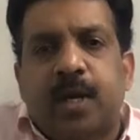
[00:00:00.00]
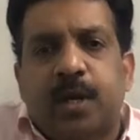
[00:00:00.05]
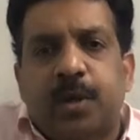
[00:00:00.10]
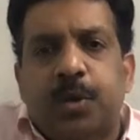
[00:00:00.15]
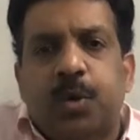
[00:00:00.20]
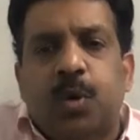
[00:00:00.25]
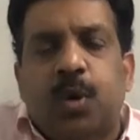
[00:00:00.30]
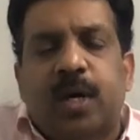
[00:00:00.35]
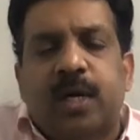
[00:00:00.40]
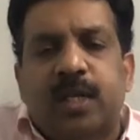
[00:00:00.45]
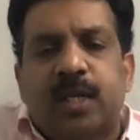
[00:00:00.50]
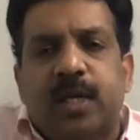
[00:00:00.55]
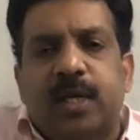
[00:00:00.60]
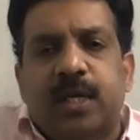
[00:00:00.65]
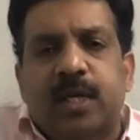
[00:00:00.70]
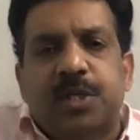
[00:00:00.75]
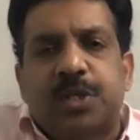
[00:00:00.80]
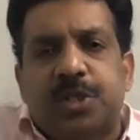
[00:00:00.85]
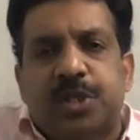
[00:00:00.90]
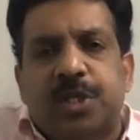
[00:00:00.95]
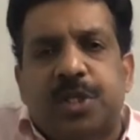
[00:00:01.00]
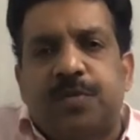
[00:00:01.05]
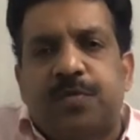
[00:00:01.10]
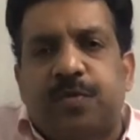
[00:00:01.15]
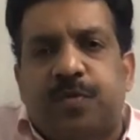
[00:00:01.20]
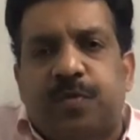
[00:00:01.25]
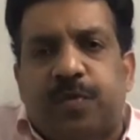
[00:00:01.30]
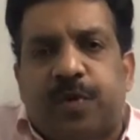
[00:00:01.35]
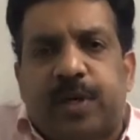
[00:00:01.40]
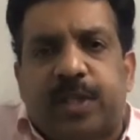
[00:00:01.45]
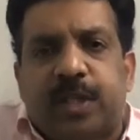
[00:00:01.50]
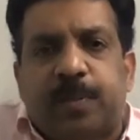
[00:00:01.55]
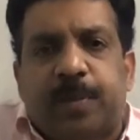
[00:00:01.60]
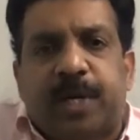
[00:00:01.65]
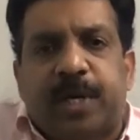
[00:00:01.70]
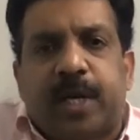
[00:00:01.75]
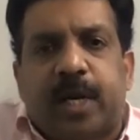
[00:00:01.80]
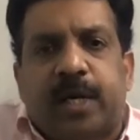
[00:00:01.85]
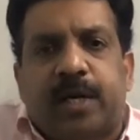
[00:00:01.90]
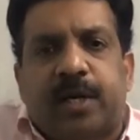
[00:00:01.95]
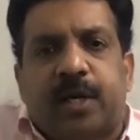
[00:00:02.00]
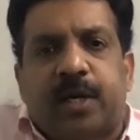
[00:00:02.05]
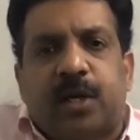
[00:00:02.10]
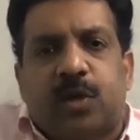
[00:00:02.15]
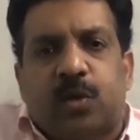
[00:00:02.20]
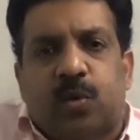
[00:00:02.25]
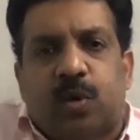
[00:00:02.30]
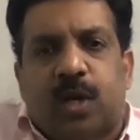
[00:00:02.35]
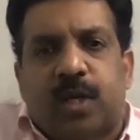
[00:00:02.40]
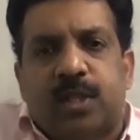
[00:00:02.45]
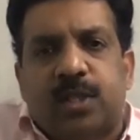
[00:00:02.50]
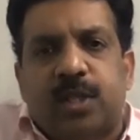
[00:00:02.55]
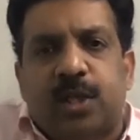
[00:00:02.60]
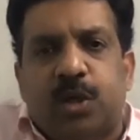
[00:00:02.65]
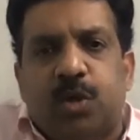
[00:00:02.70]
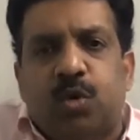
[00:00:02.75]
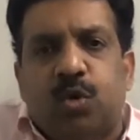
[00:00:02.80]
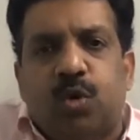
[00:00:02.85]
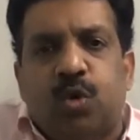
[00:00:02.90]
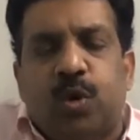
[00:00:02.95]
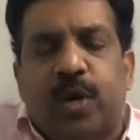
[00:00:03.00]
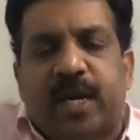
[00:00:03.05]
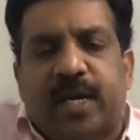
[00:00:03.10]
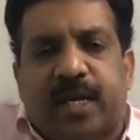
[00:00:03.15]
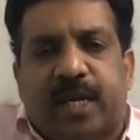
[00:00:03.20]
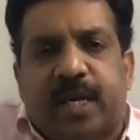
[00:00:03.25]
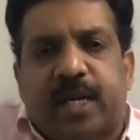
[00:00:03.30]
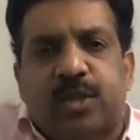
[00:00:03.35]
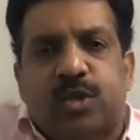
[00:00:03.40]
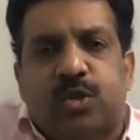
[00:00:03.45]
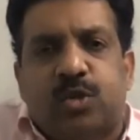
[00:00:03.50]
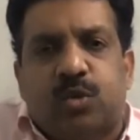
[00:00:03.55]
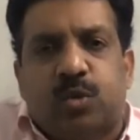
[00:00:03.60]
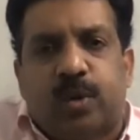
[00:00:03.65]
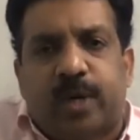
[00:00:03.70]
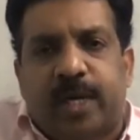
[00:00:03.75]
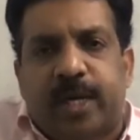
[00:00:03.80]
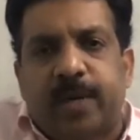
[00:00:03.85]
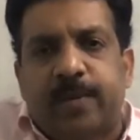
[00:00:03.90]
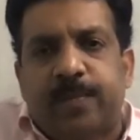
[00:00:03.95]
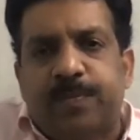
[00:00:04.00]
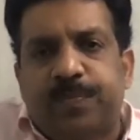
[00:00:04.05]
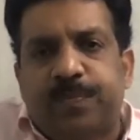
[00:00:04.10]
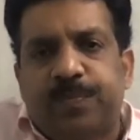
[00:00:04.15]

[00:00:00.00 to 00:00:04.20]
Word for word: you are the chief for the pediatric urology you do a case today